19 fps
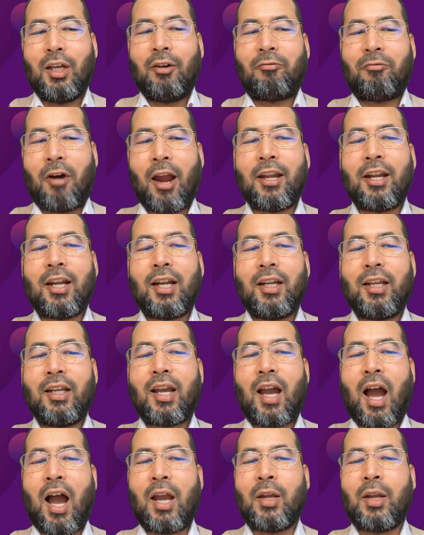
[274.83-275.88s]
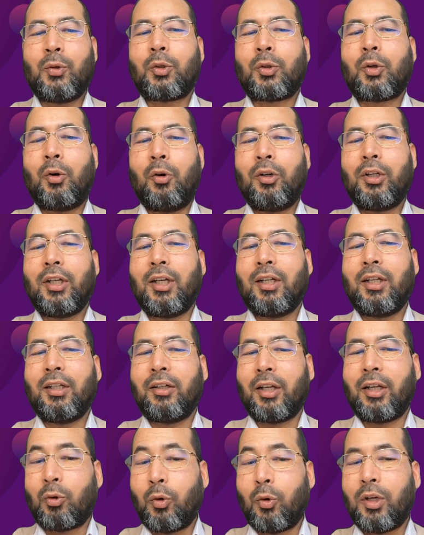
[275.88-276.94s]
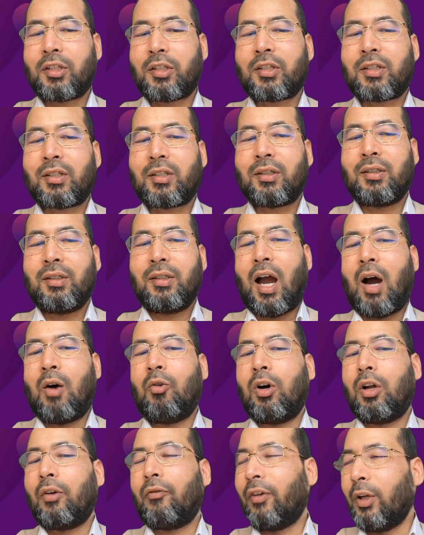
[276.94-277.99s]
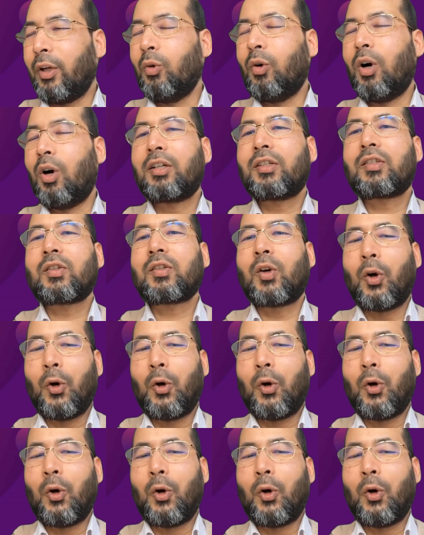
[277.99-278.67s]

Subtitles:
Finally, I would cordially request our viewers,